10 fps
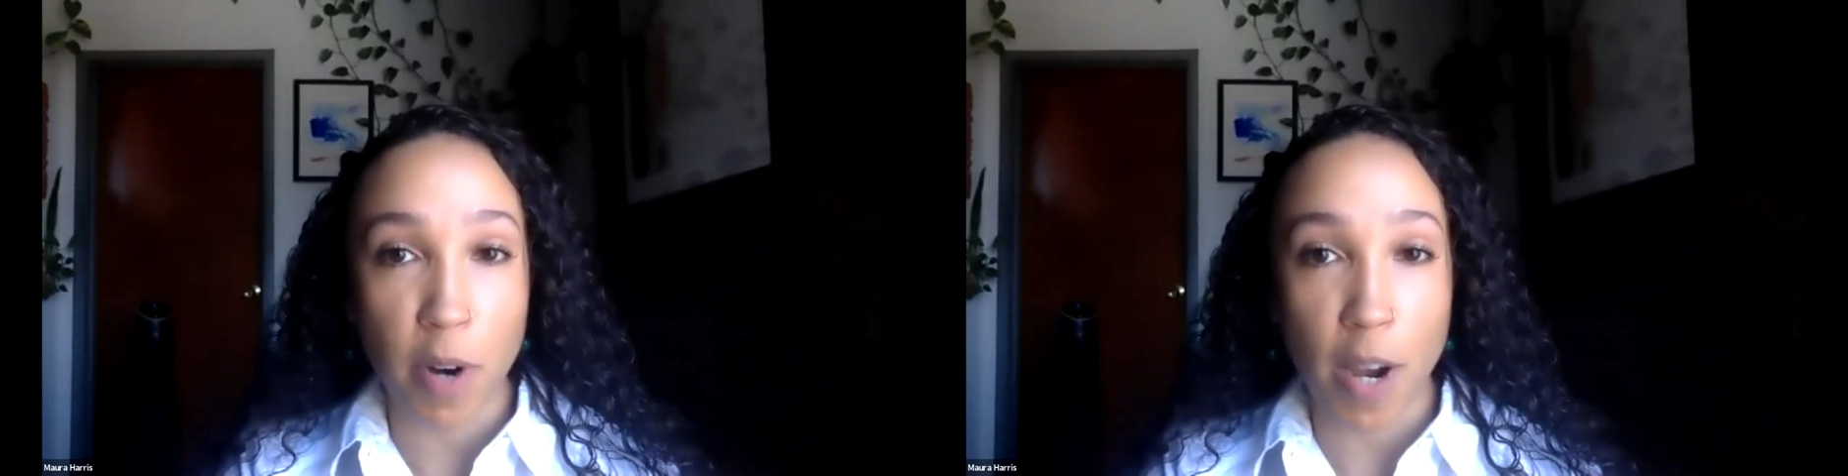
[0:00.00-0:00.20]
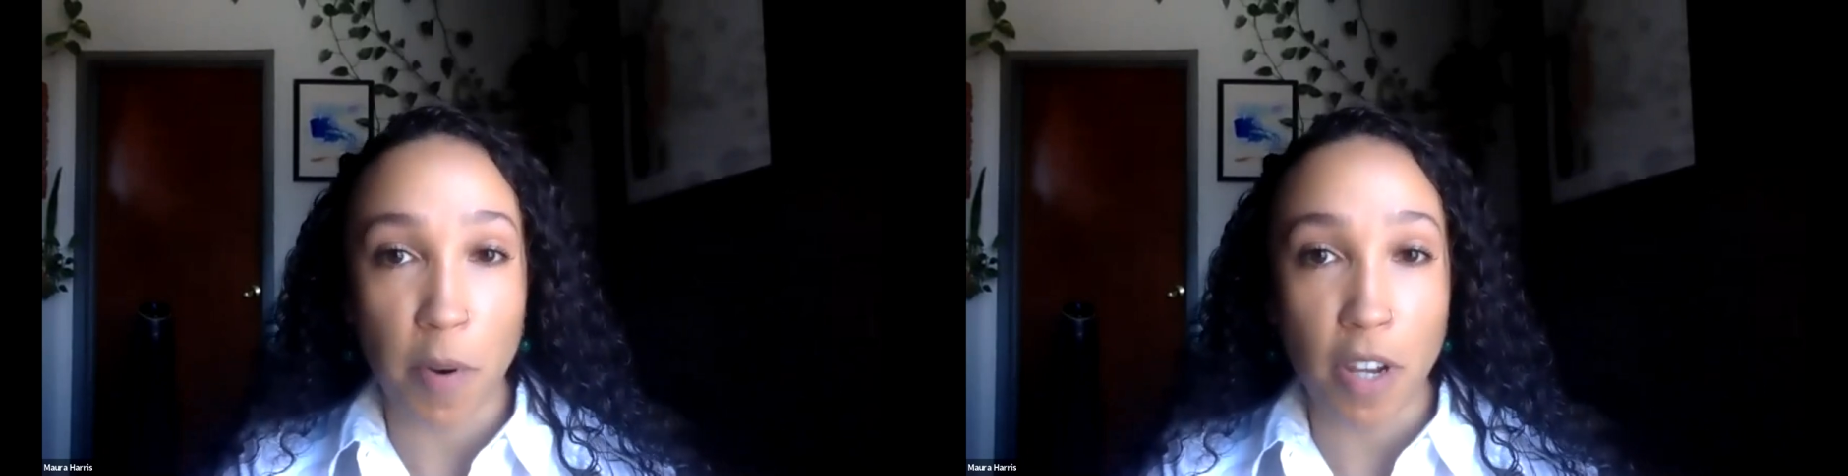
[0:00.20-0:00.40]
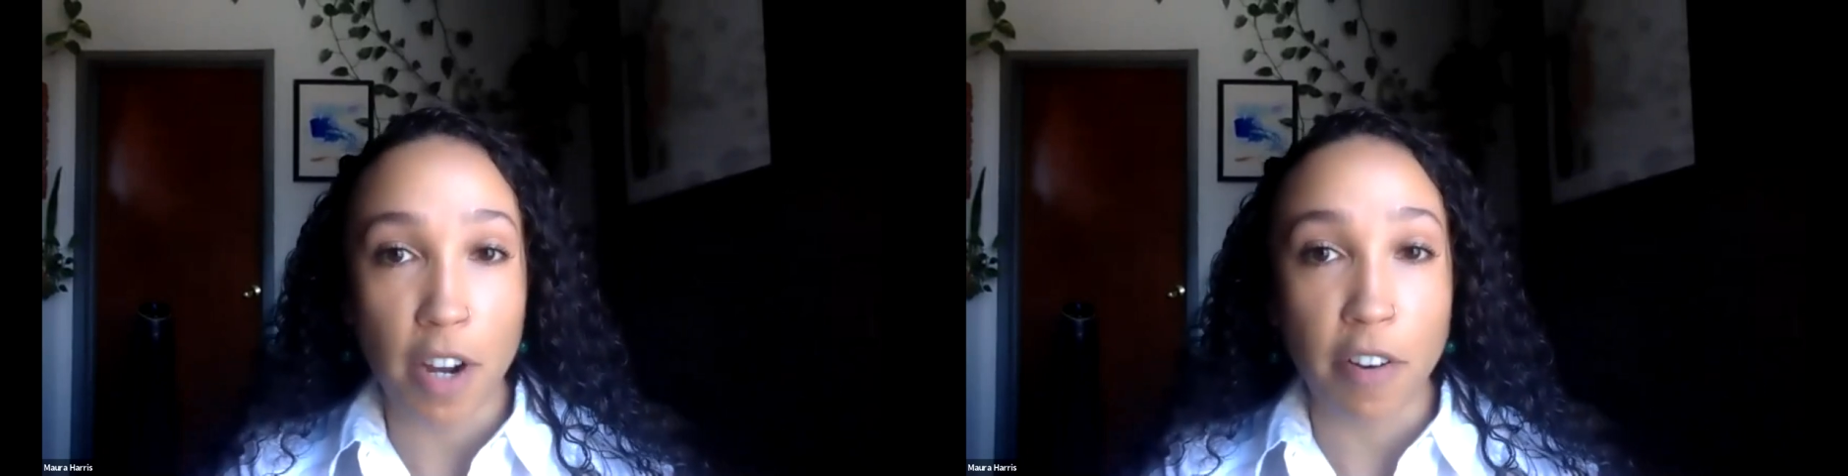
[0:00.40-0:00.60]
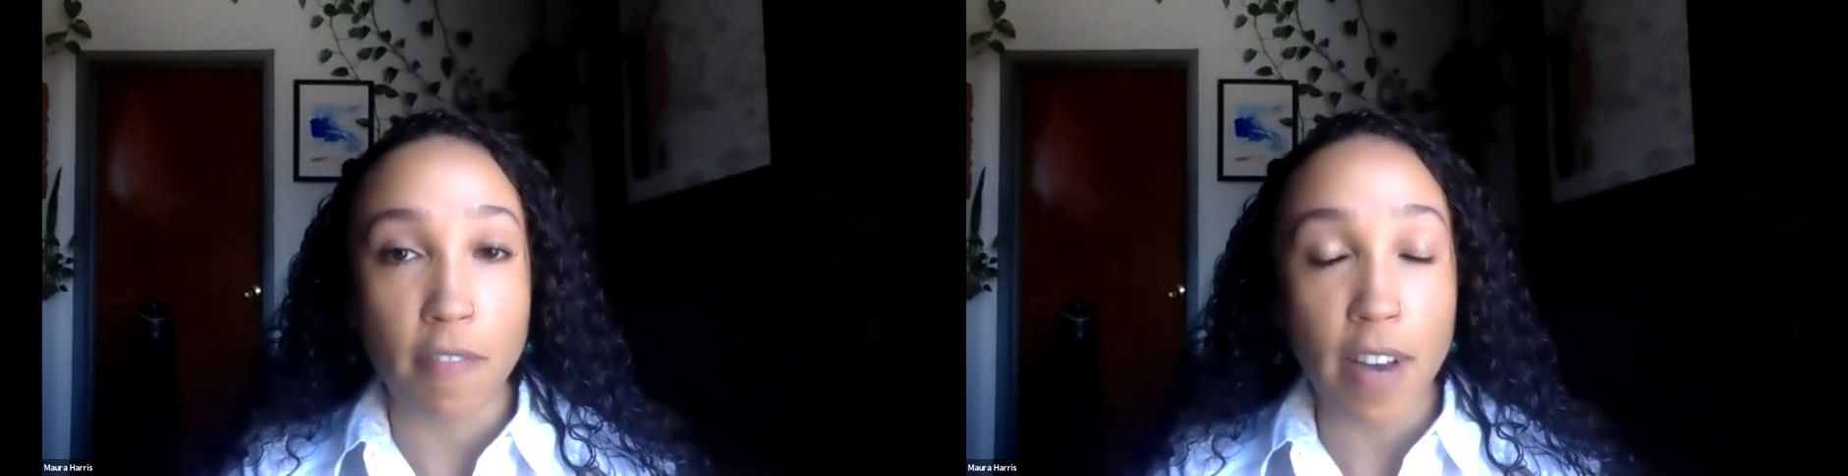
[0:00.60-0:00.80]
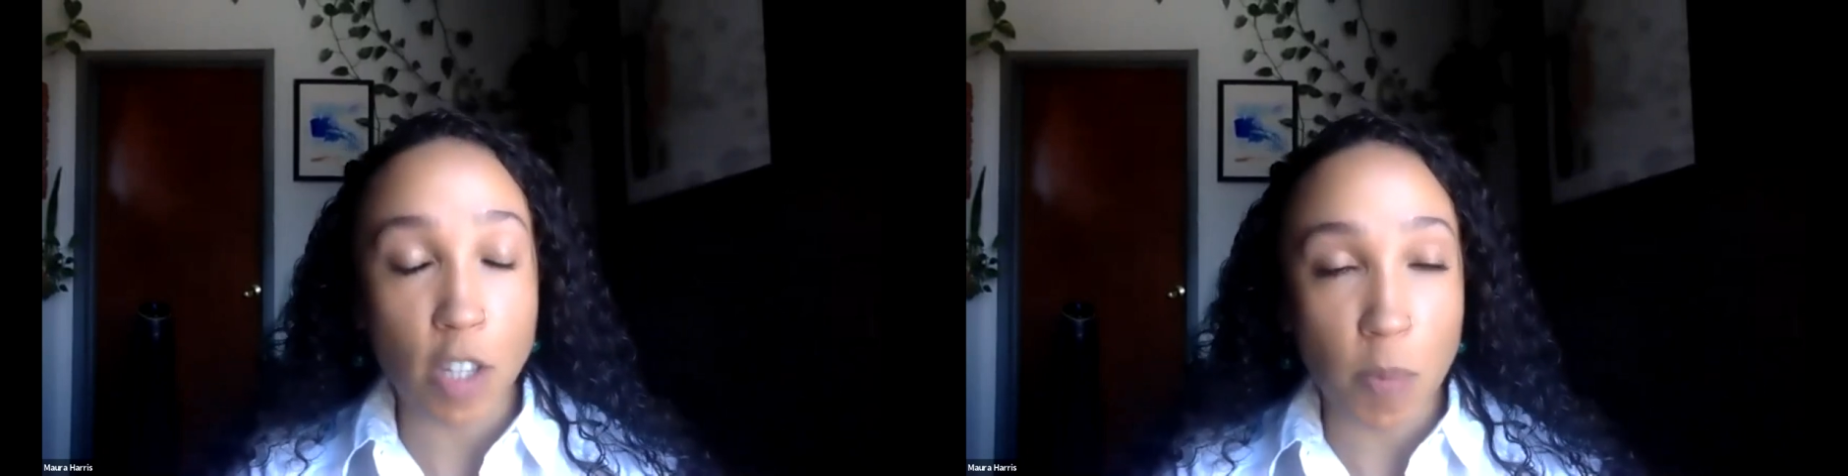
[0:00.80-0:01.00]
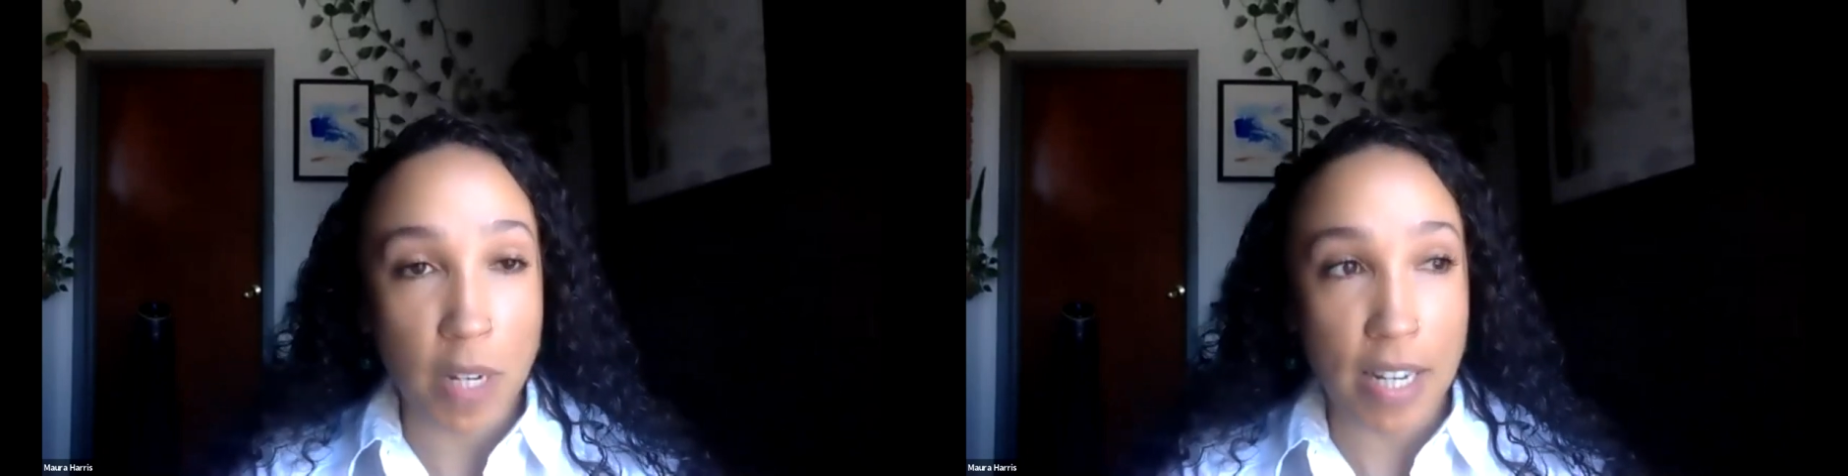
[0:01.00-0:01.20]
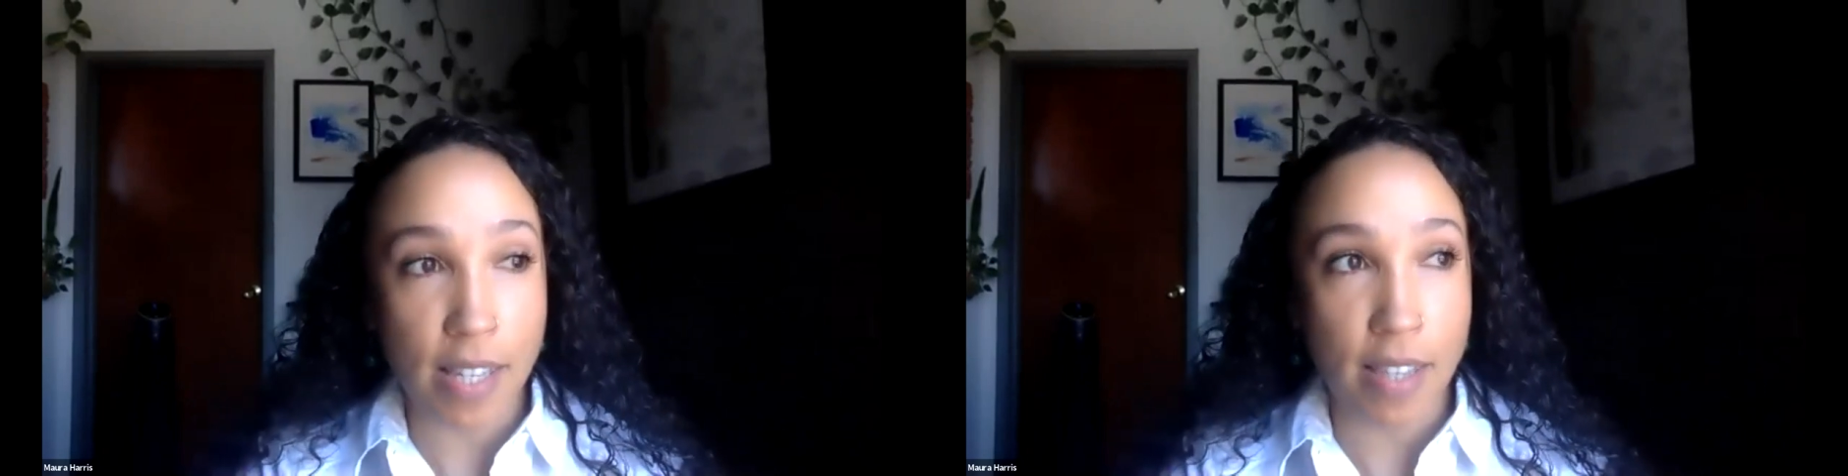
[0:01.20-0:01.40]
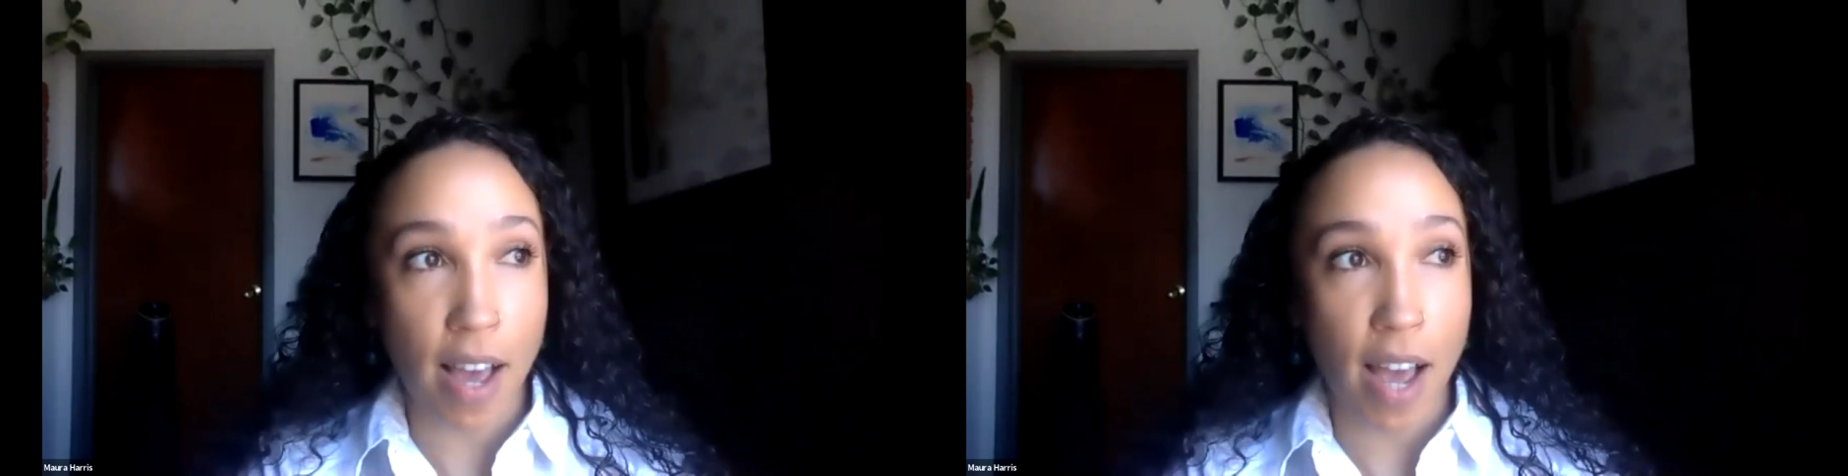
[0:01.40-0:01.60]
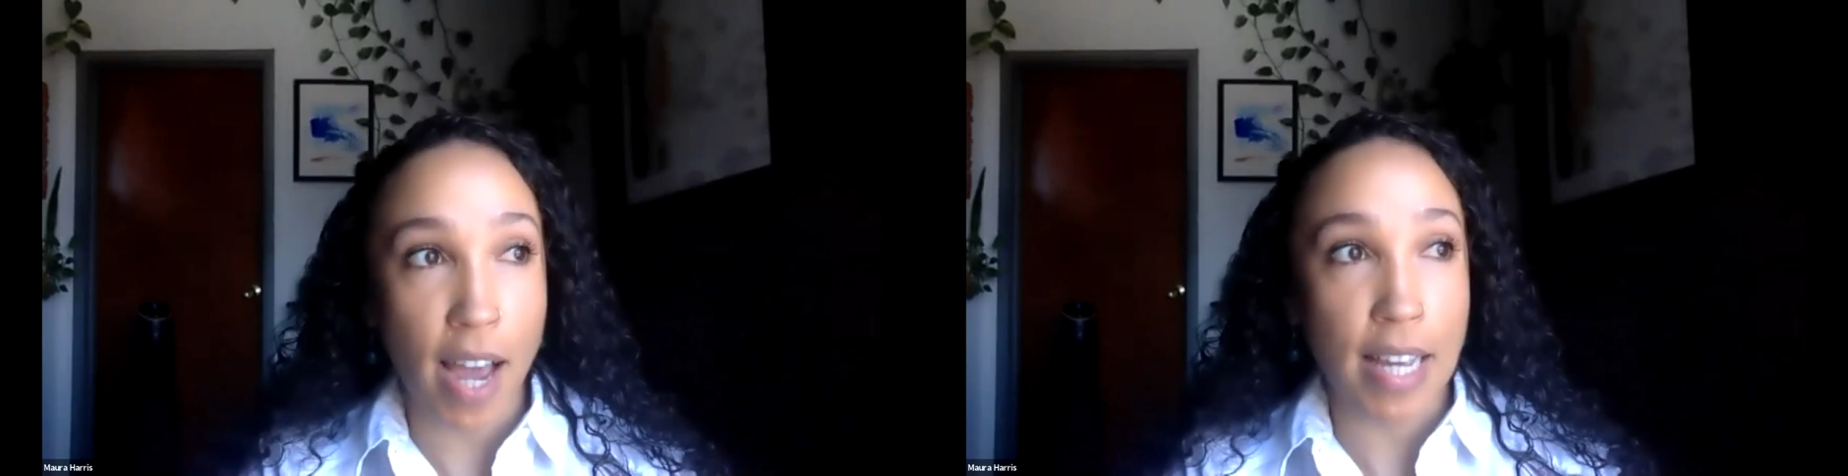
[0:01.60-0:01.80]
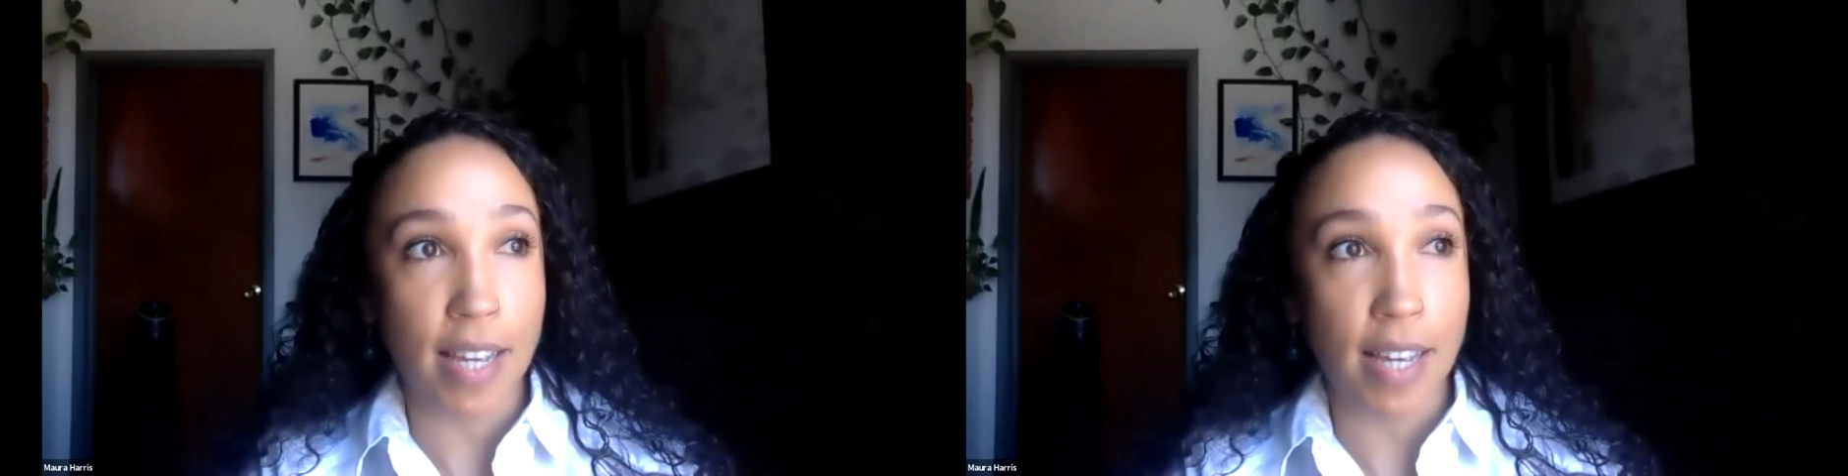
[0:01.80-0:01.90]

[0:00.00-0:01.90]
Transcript: primary care investment is that